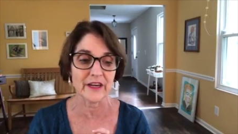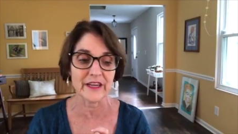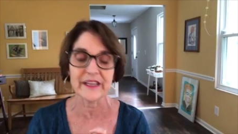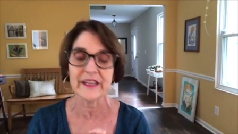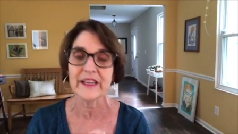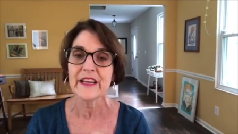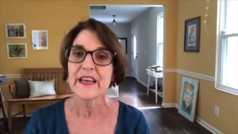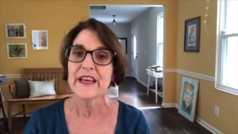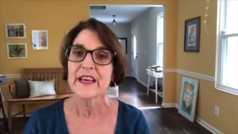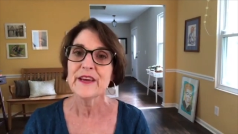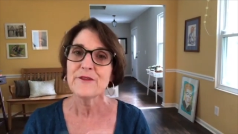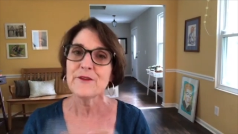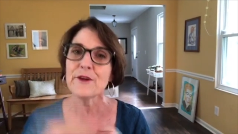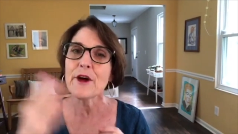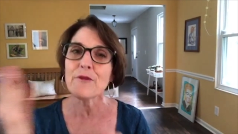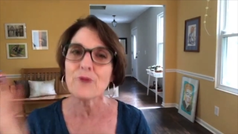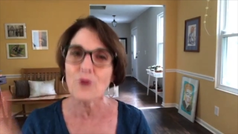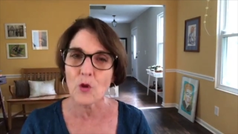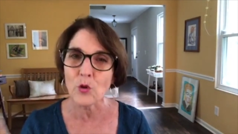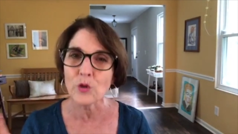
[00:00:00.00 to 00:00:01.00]
it. If you
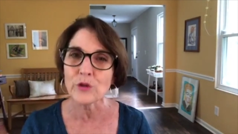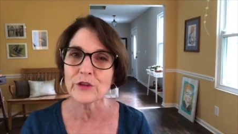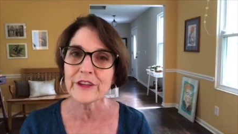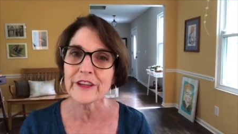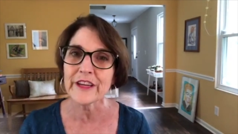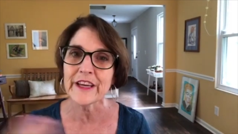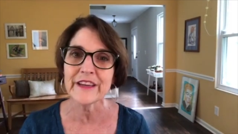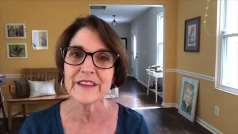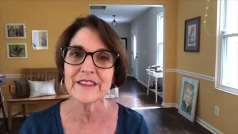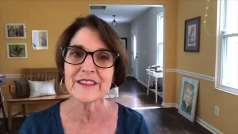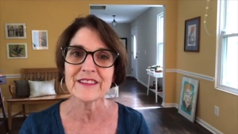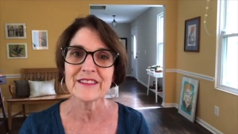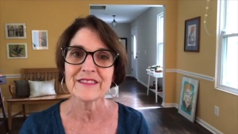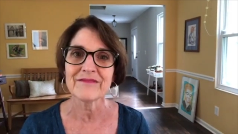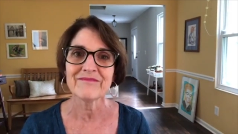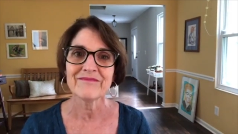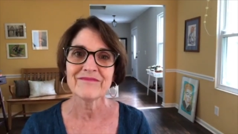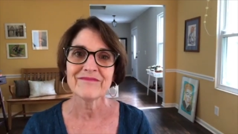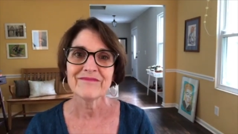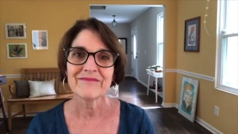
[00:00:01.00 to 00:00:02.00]
have older kids,
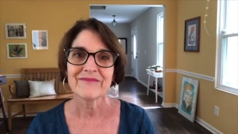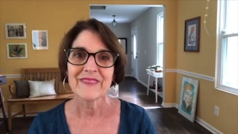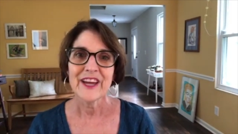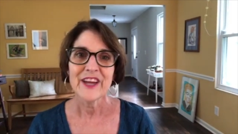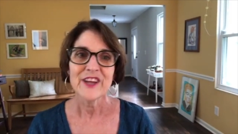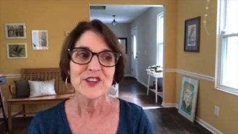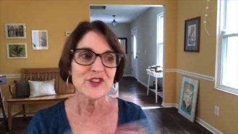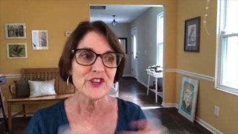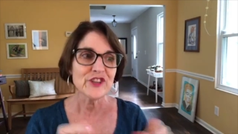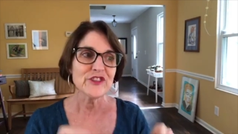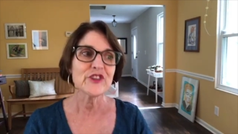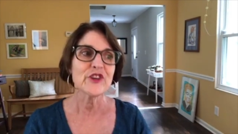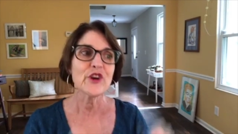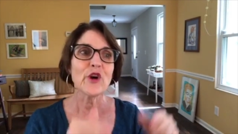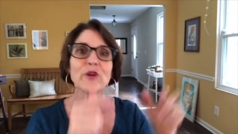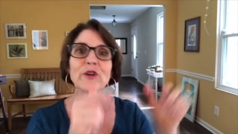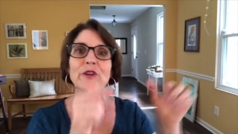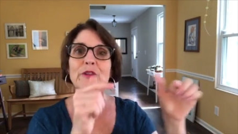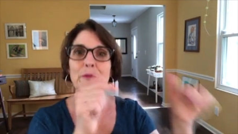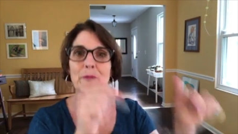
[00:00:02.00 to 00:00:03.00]
just
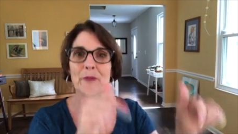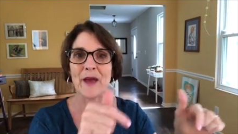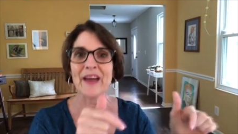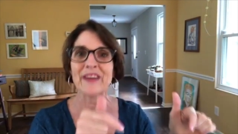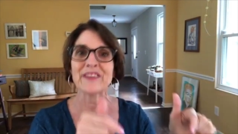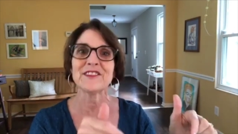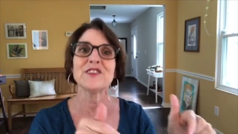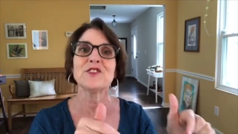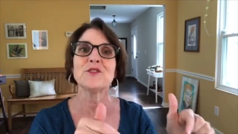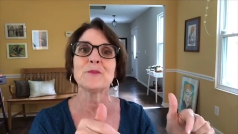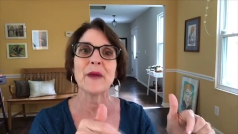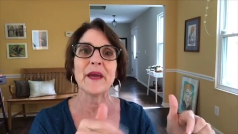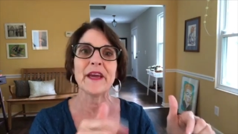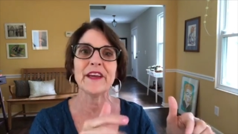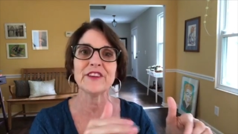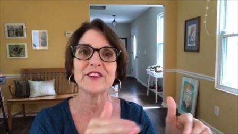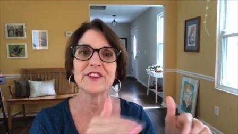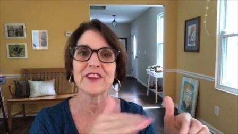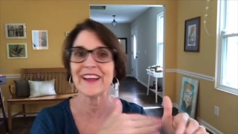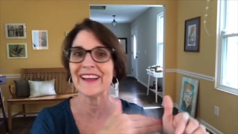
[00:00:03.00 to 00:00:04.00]
go to the passage
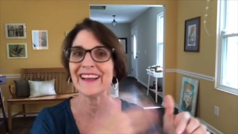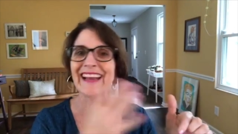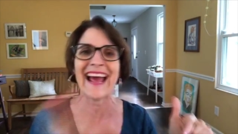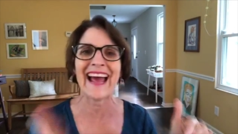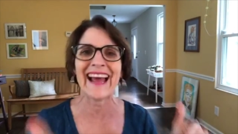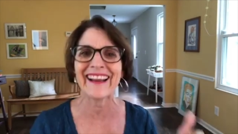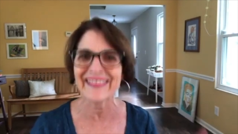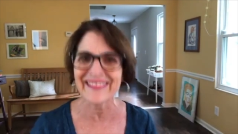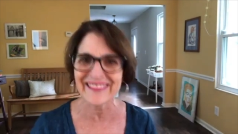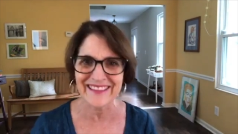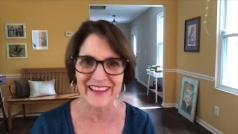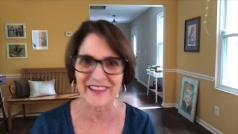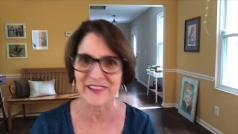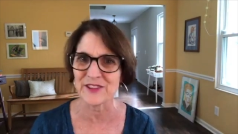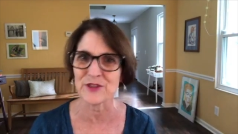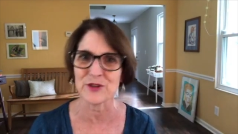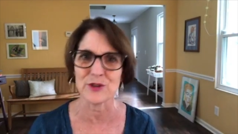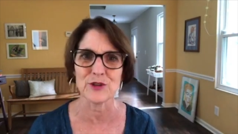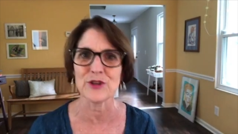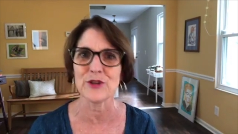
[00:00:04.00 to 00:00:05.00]
page and add a
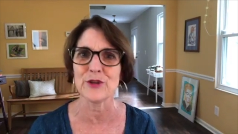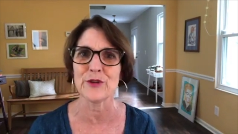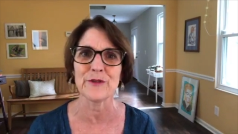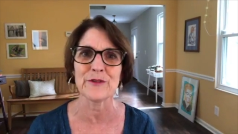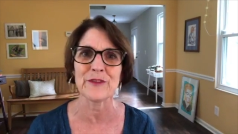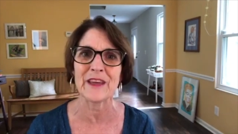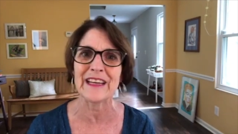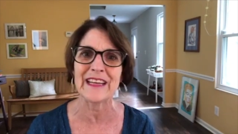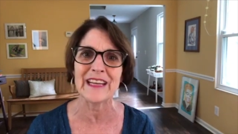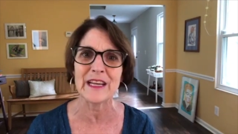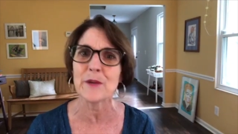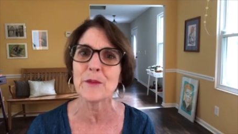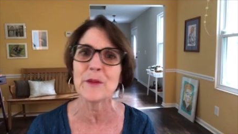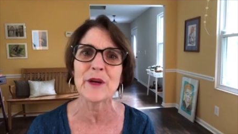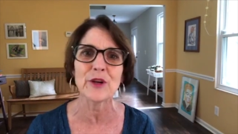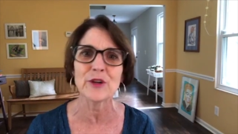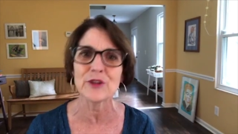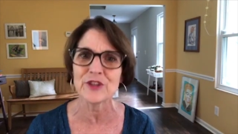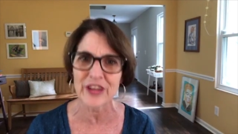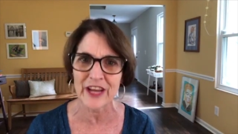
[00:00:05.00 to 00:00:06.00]
sentence or two if they need a
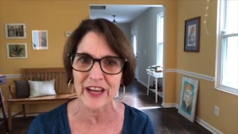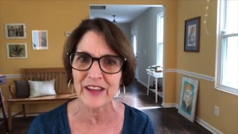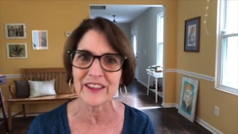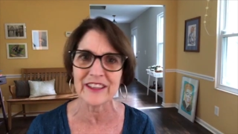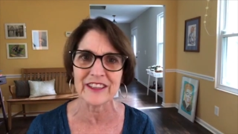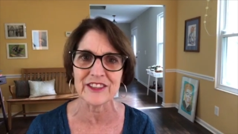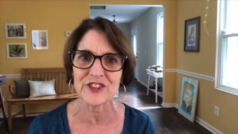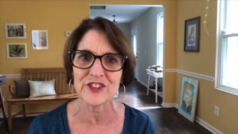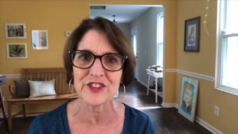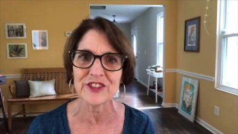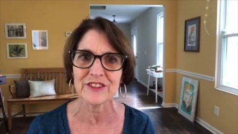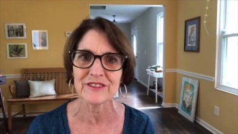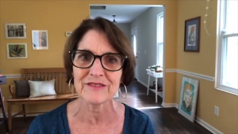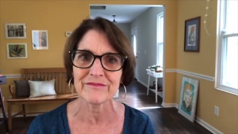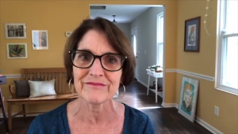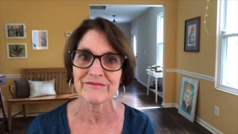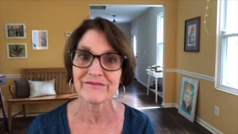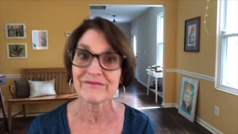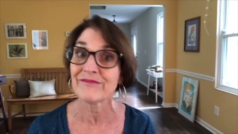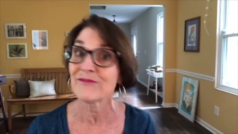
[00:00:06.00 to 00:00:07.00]
bigger challenge,
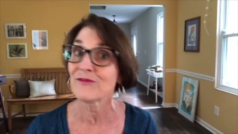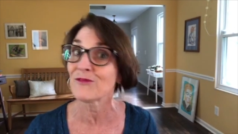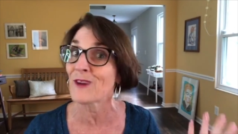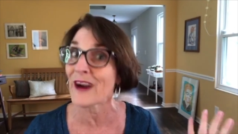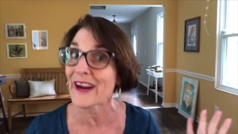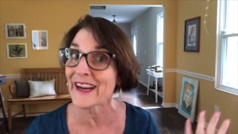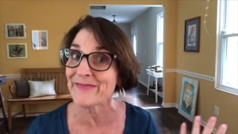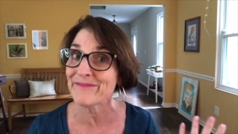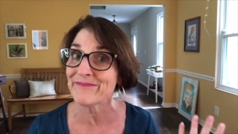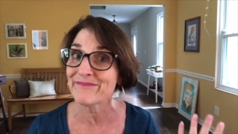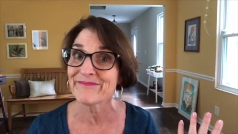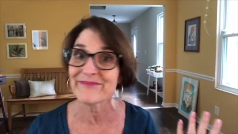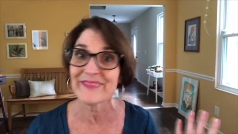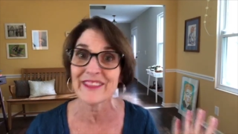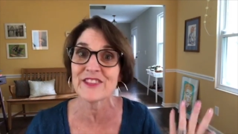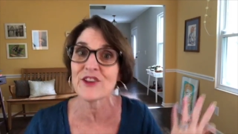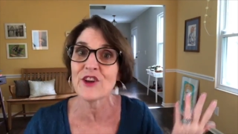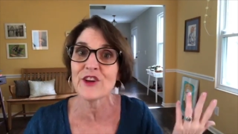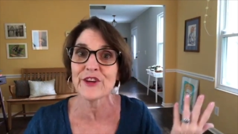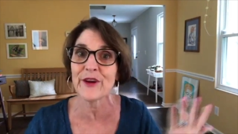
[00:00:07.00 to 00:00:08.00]
right? That's
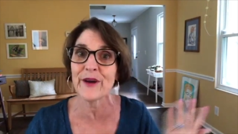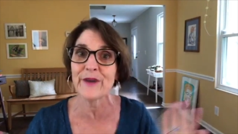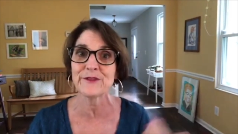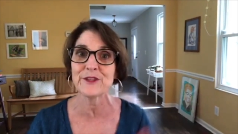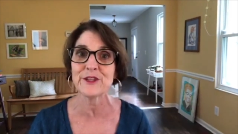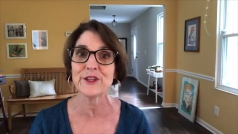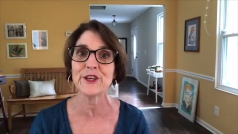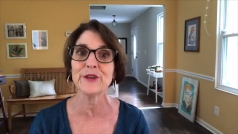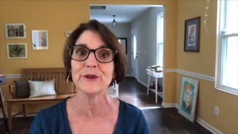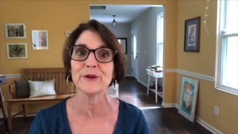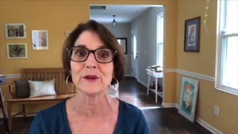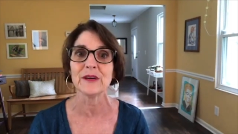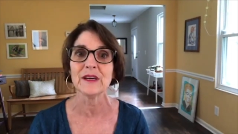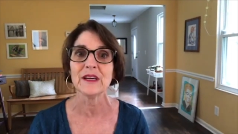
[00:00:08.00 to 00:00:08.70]
all you have to do.